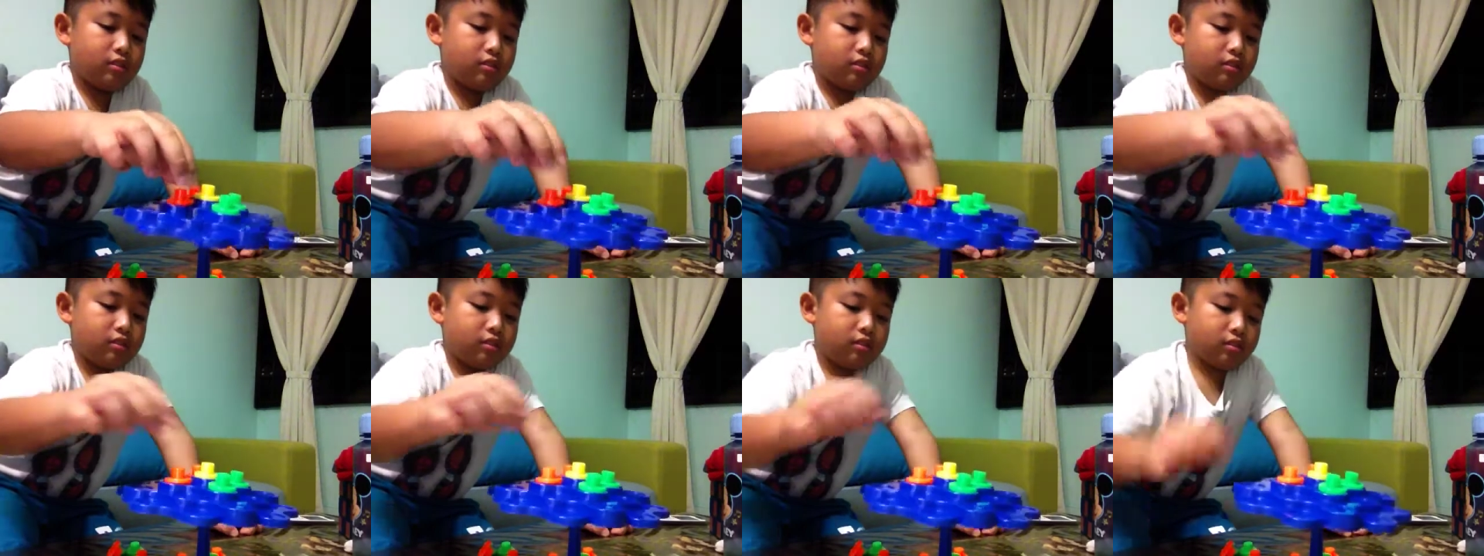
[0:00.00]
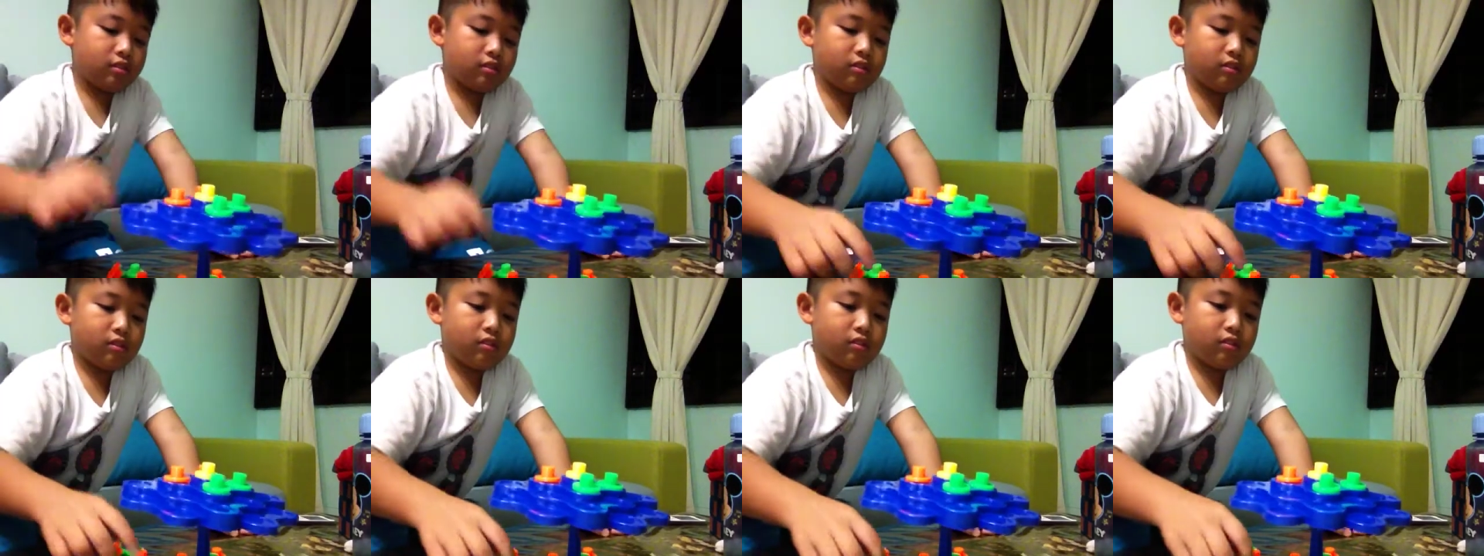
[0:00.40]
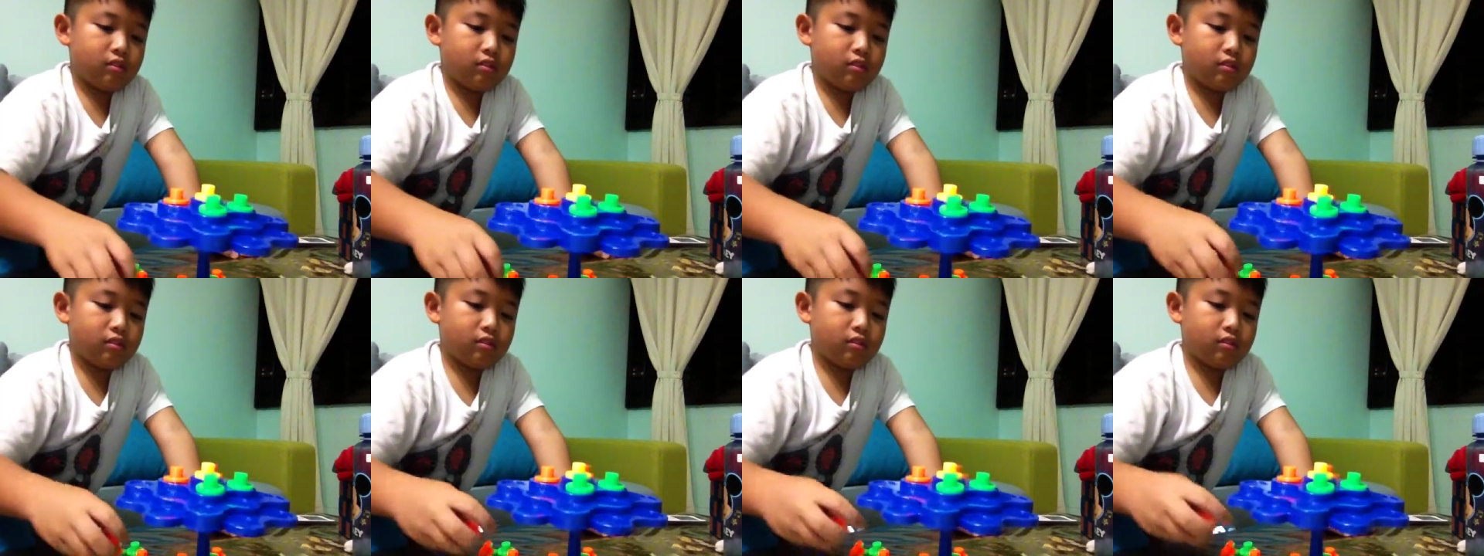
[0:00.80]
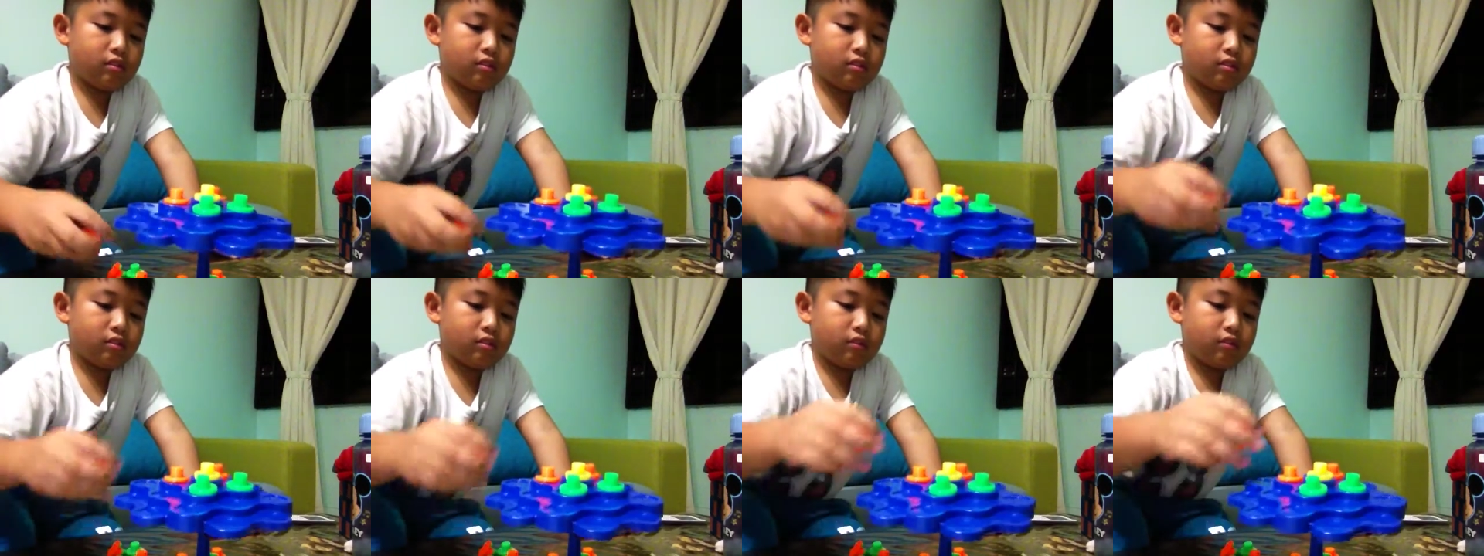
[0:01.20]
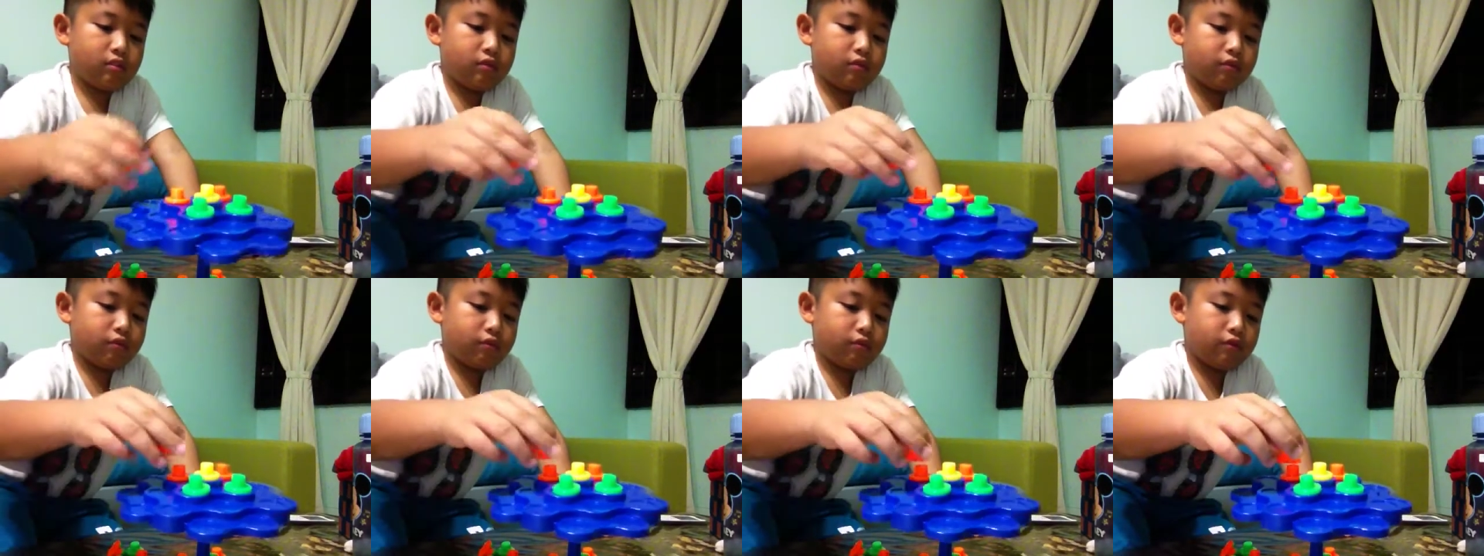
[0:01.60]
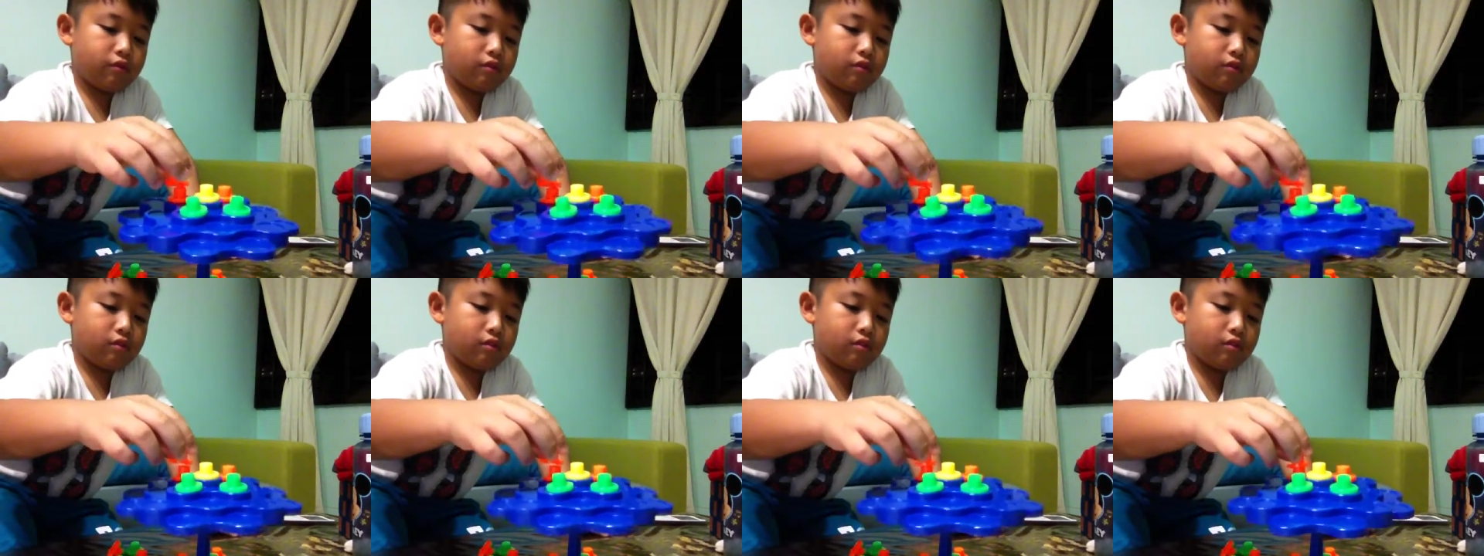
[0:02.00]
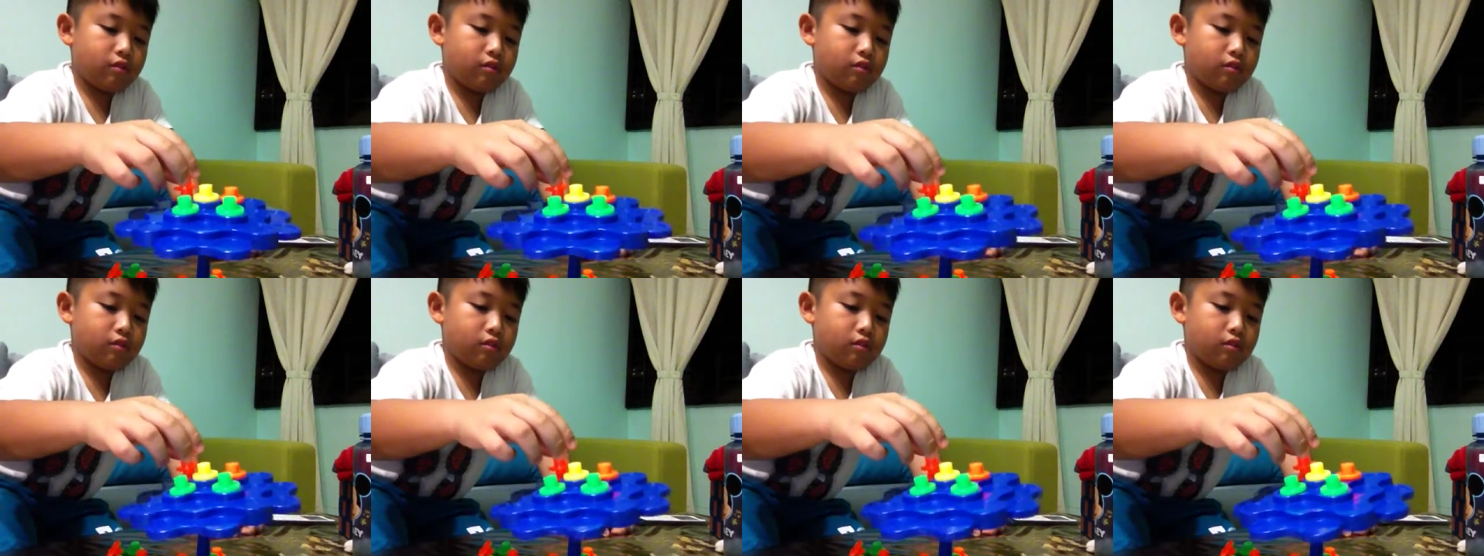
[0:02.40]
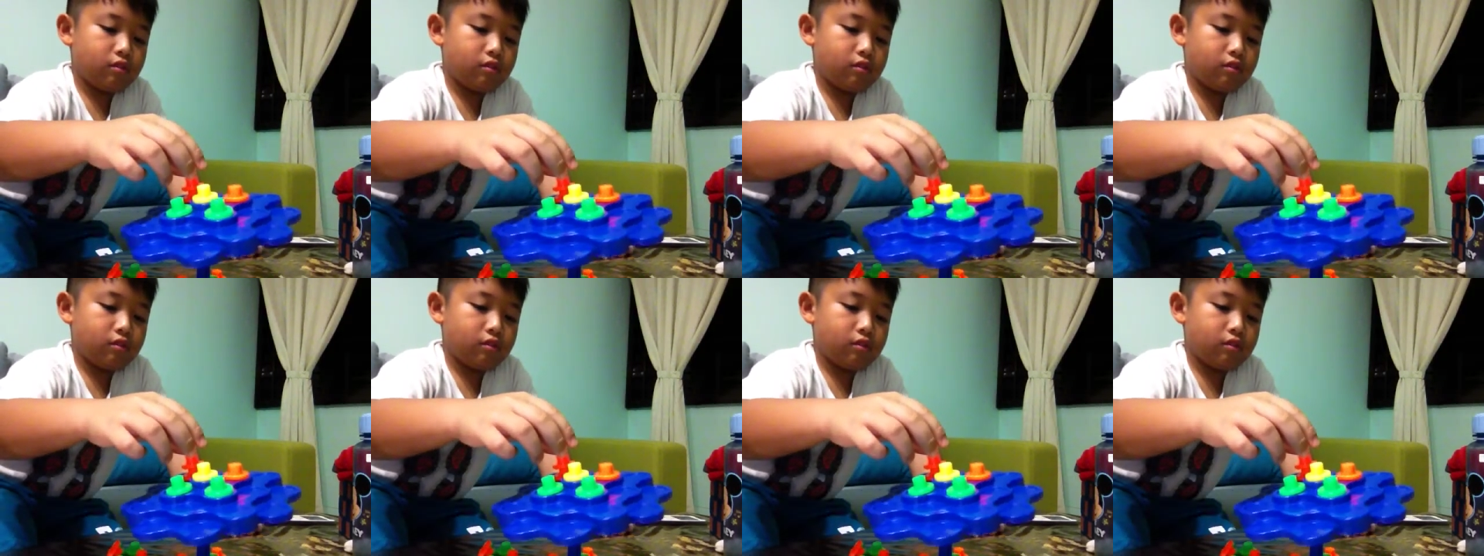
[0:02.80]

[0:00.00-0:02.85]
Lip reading: (no one is talking)